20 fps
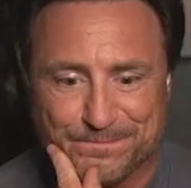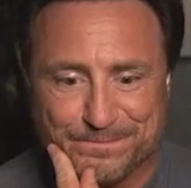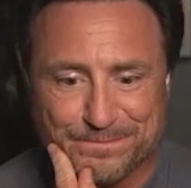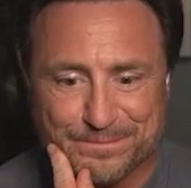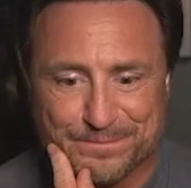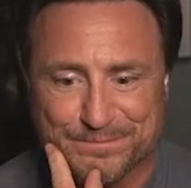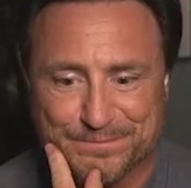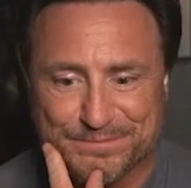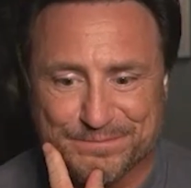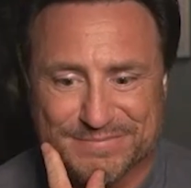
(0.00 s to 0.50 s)
know.
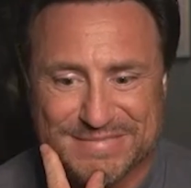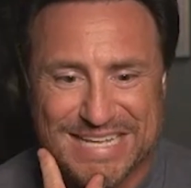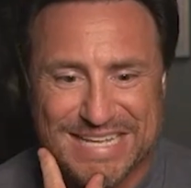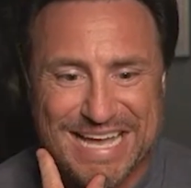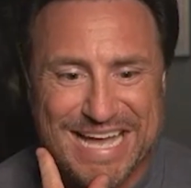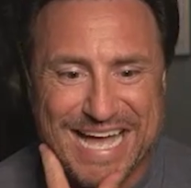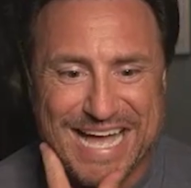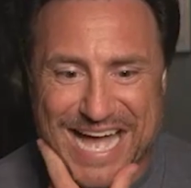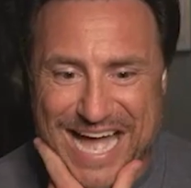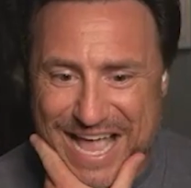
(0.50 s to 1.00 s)
Um,
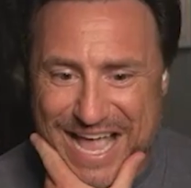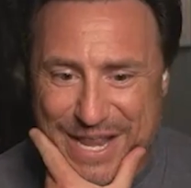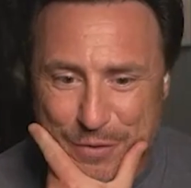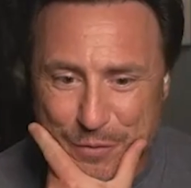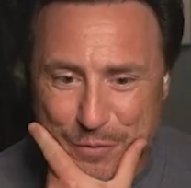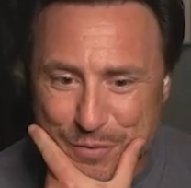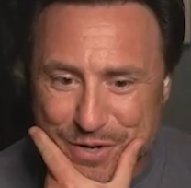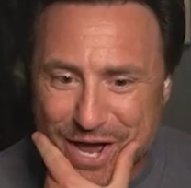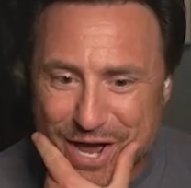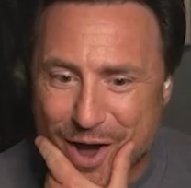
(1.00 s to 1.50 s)
I
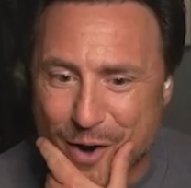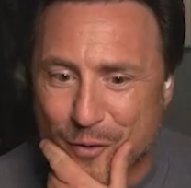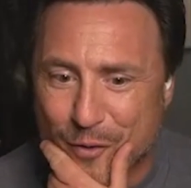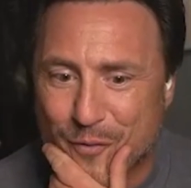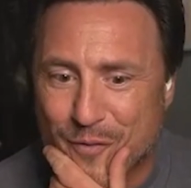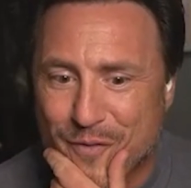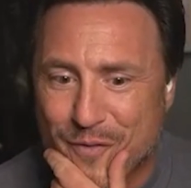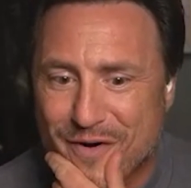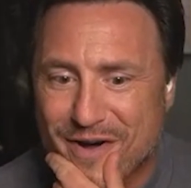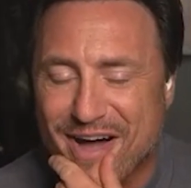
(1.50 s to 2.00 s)
don't know.
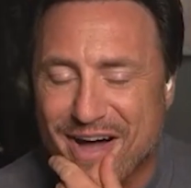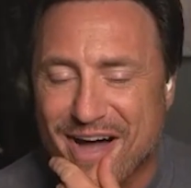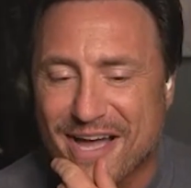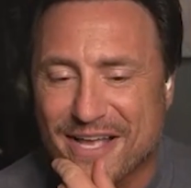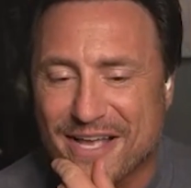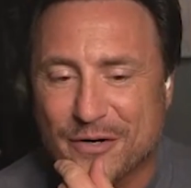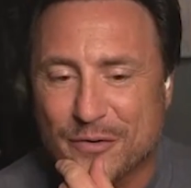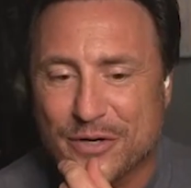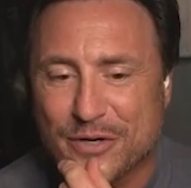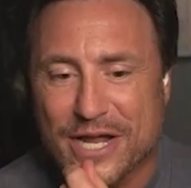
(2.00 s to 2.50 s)
I
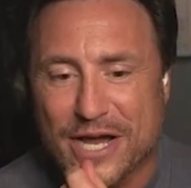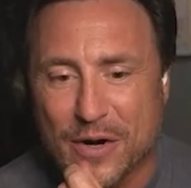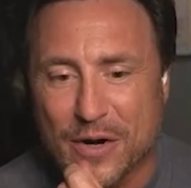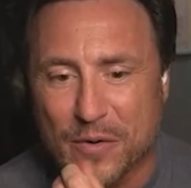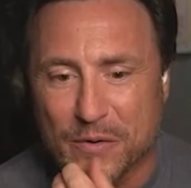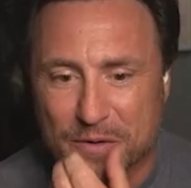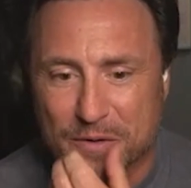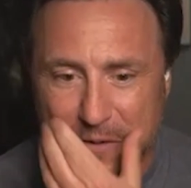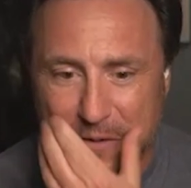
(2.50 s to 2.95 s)
don't know.